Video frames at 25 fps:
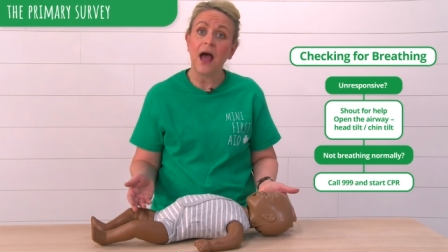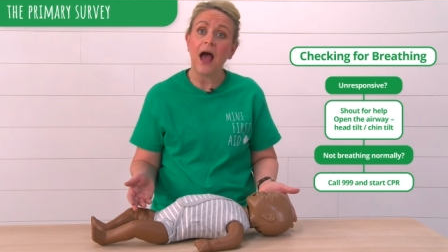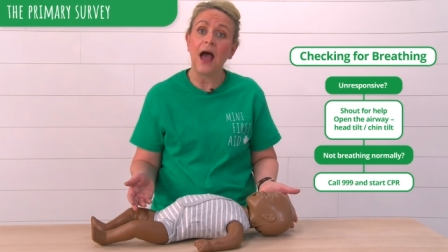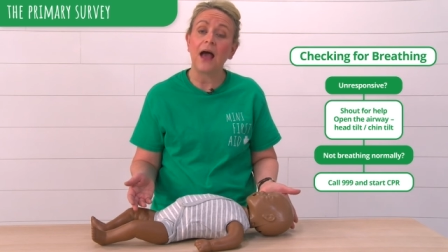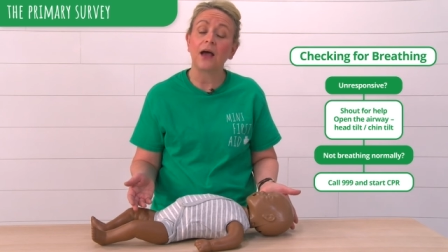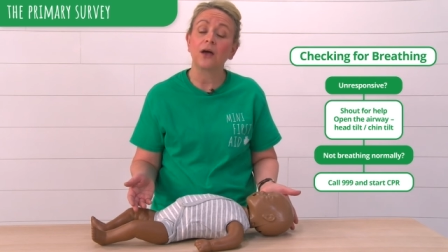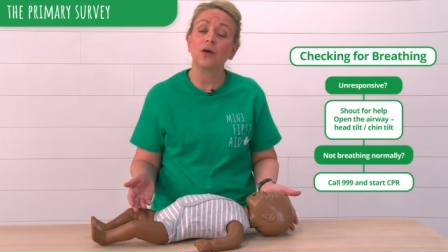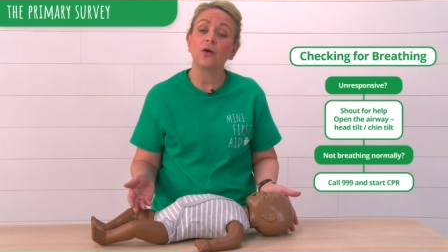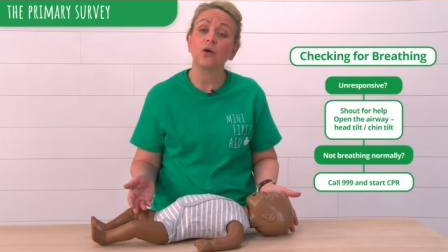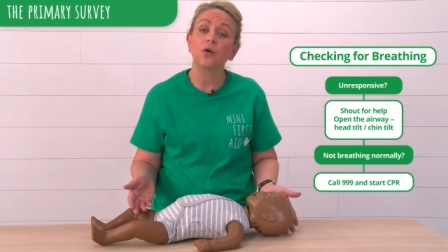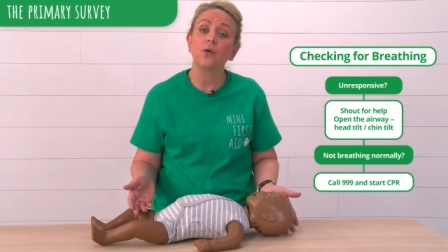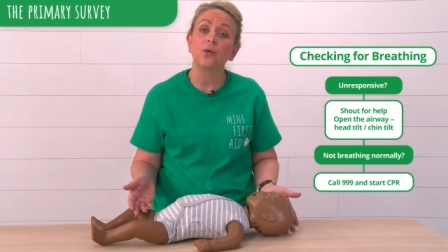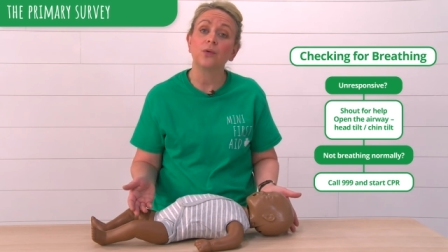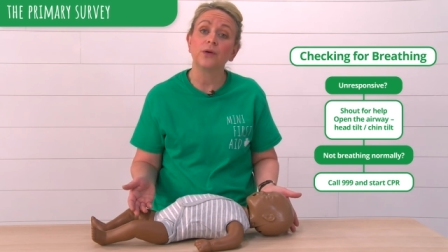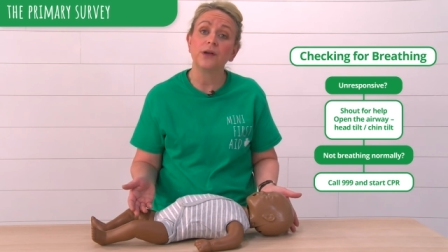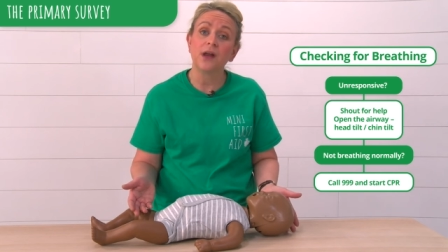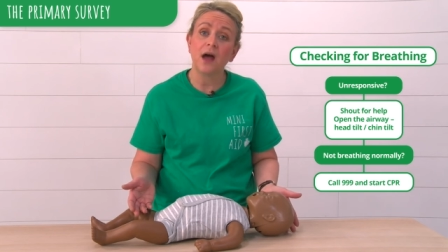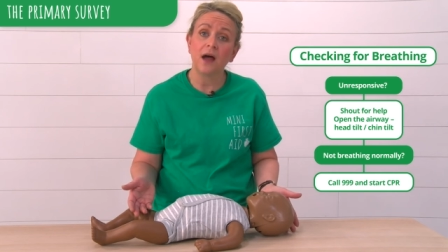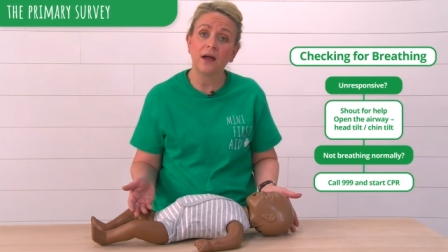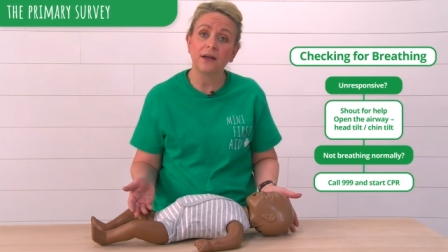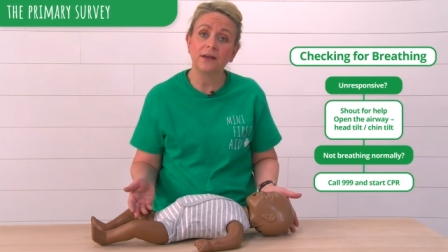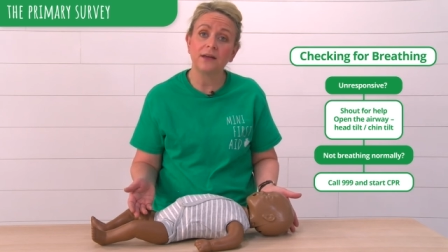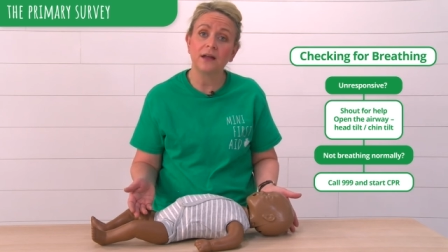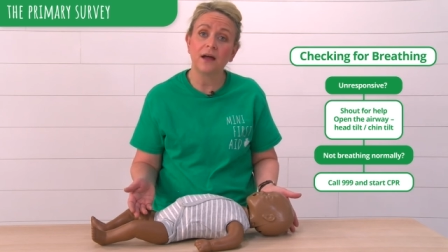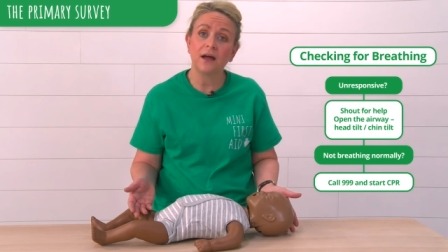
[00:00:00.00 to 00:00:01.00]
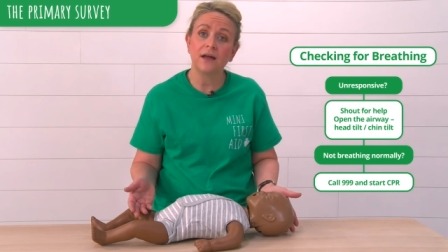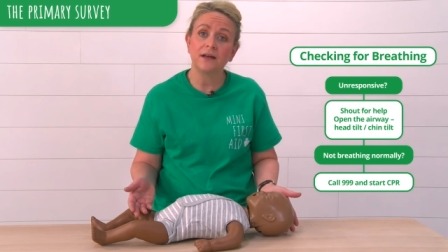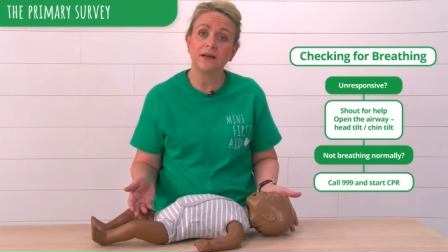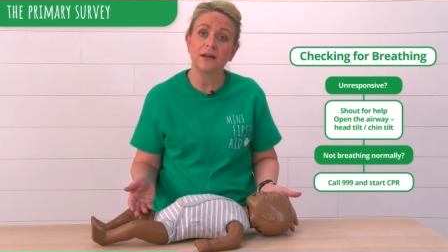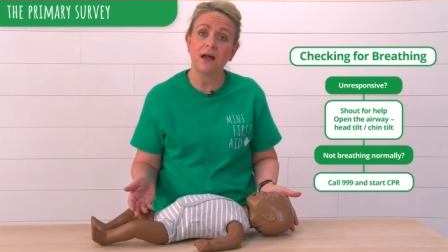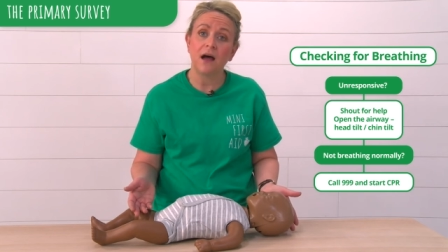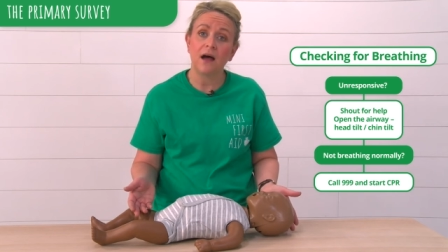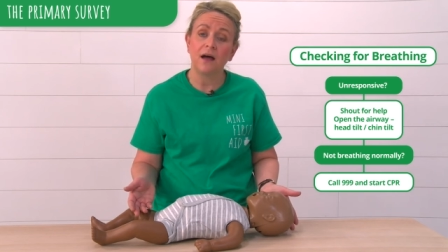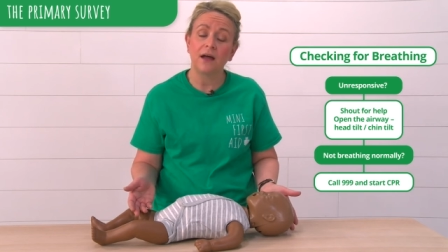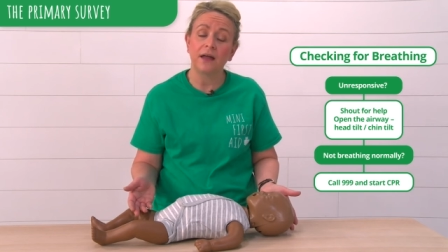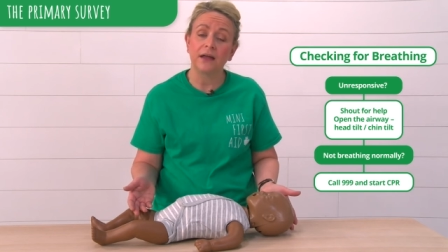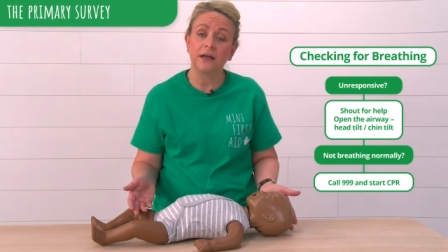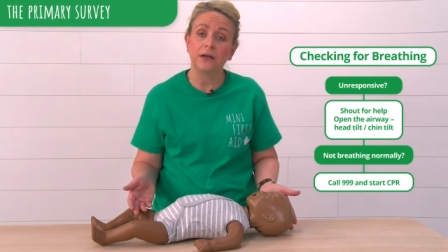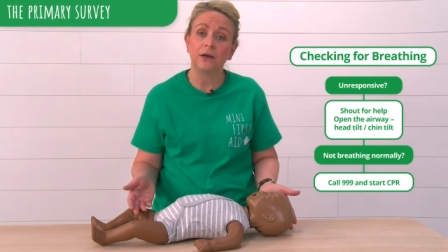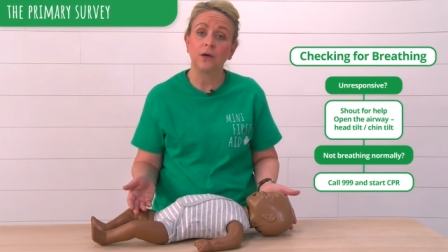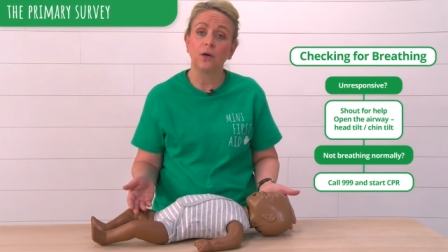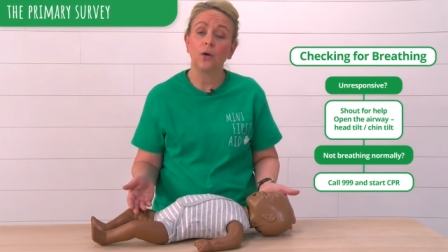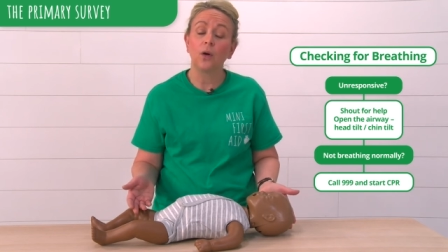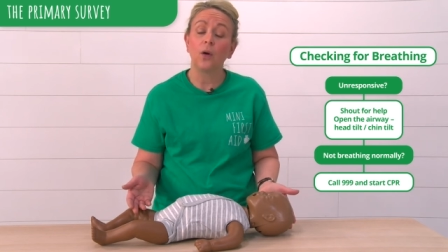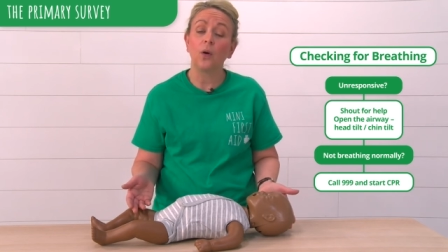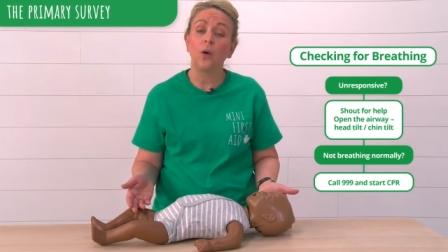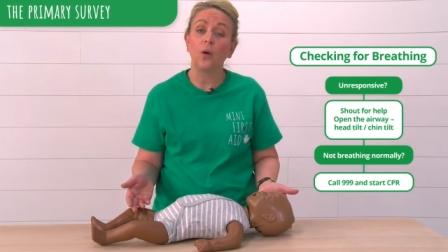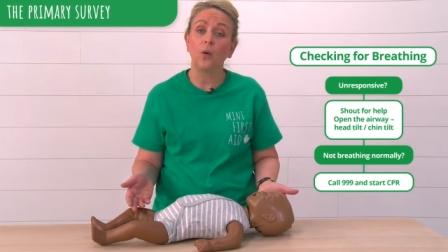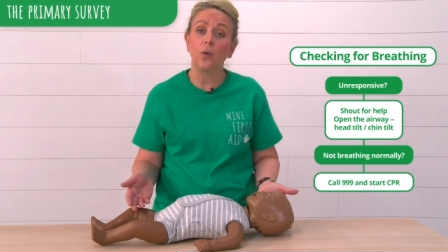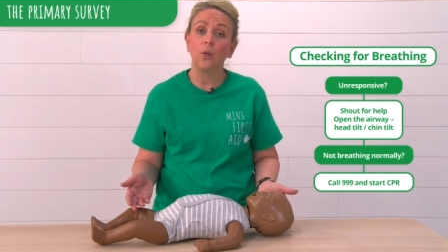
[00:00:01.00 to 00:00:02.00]
and call 999
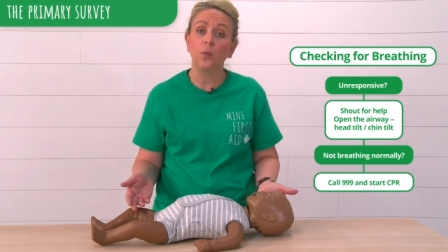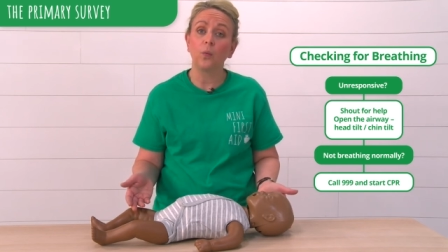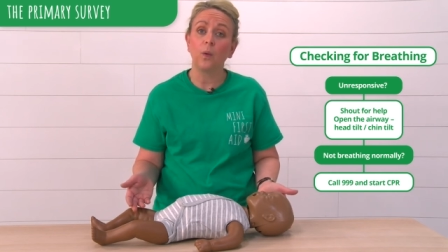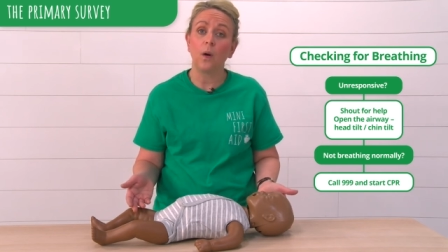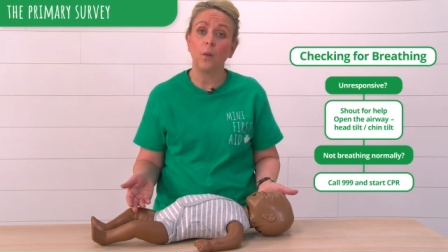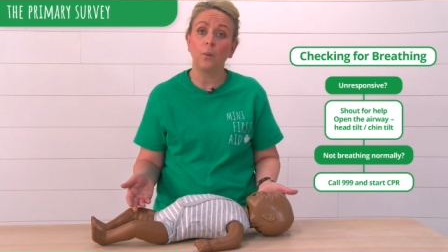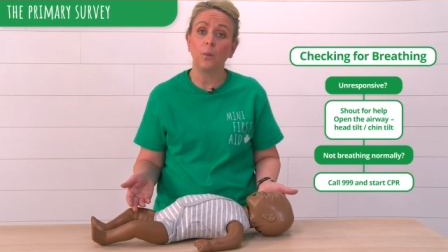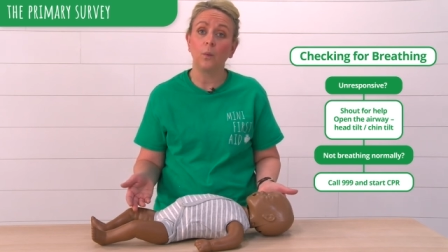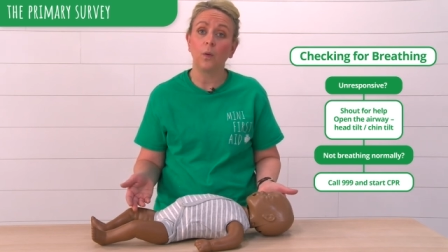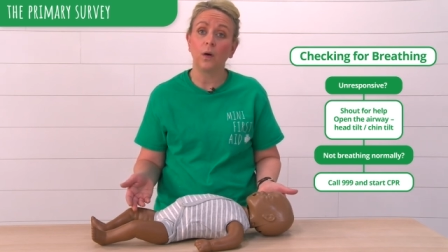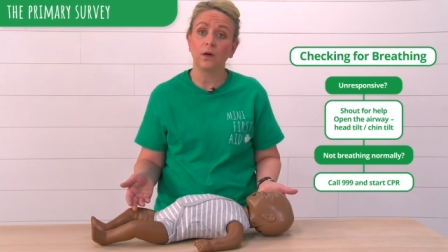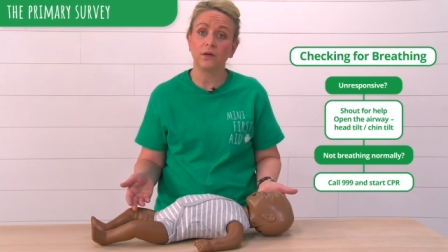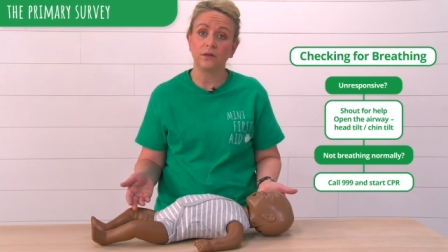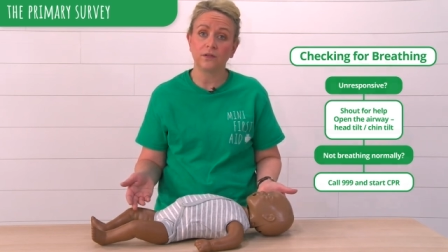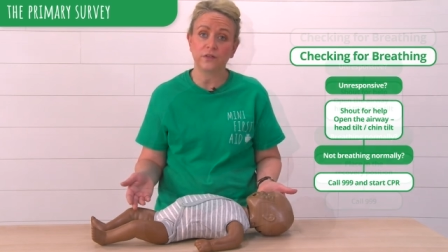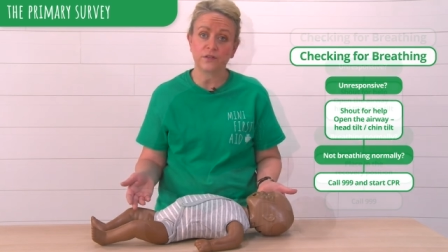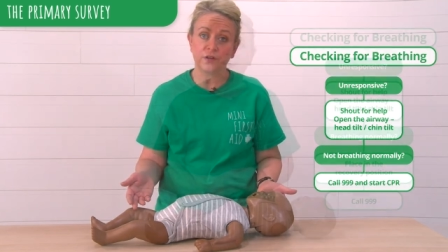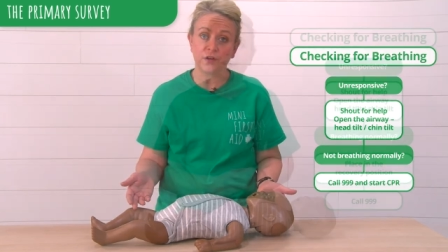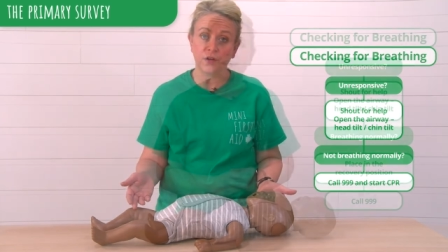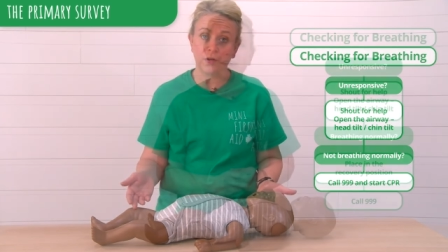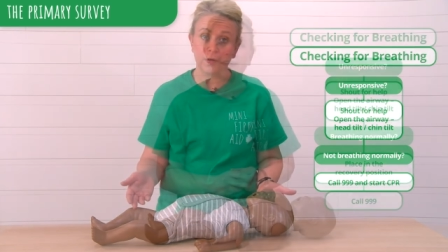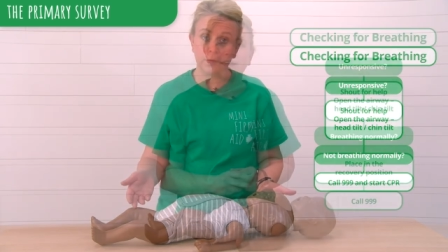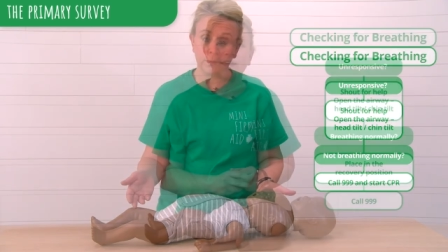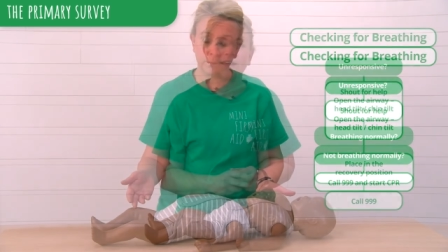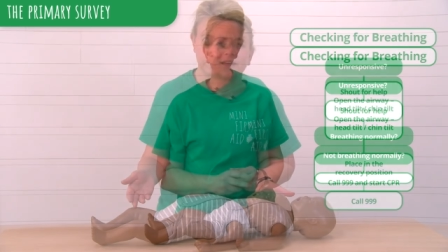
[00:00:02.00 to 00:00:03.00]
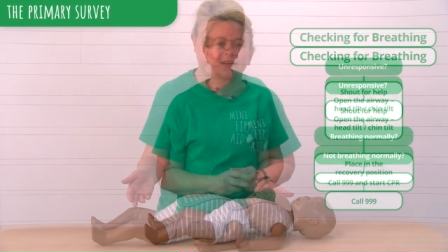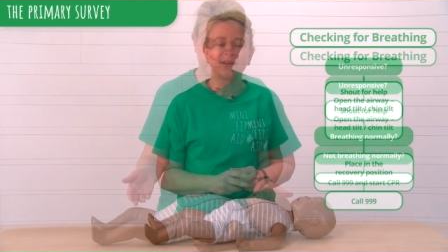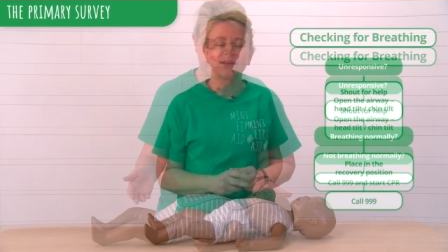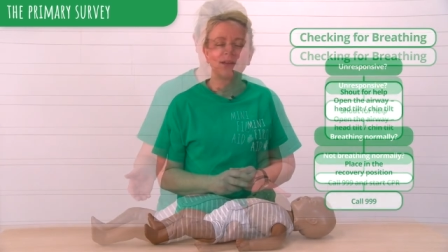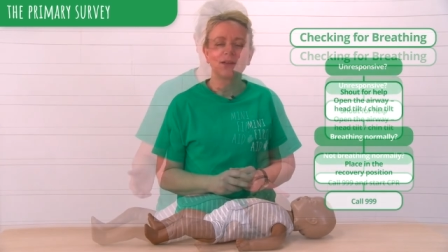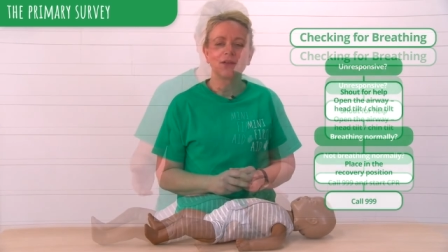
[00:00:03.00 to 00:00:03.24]
or 112.